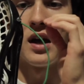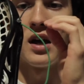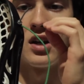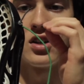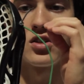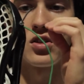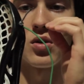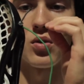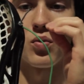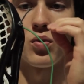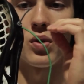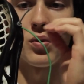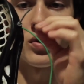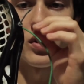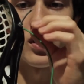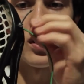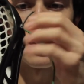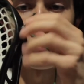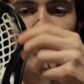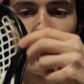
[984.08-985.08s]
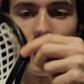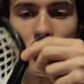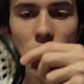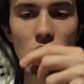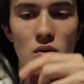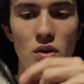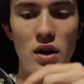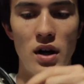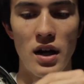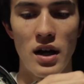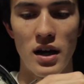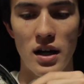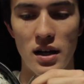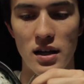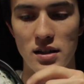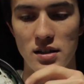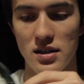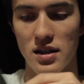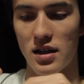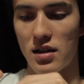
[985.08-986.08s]
So what we're going to do
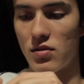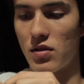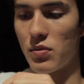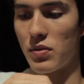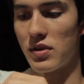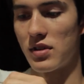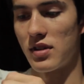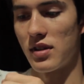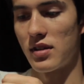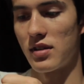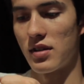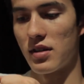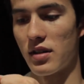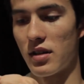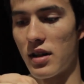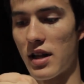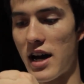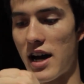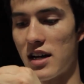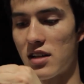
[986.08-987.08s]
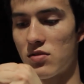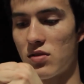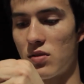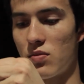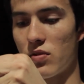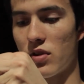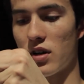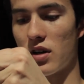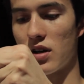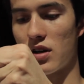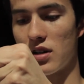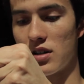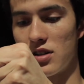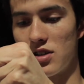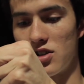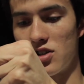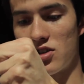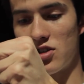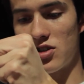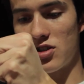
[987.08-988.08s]
is kind of what we did to the last one. We're going to
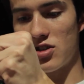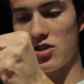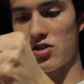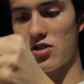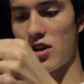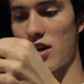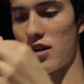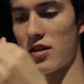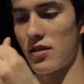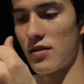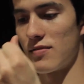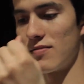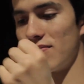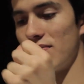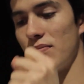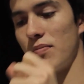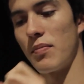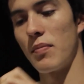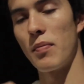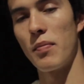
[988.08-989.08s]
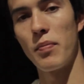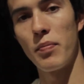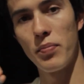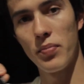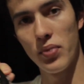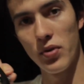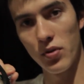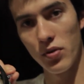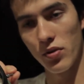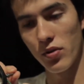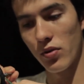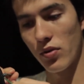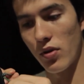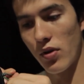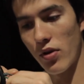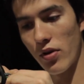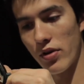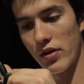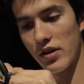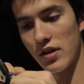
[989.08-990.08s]
try to pull
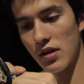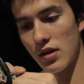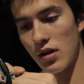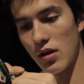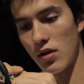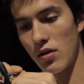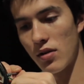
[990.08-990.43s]
the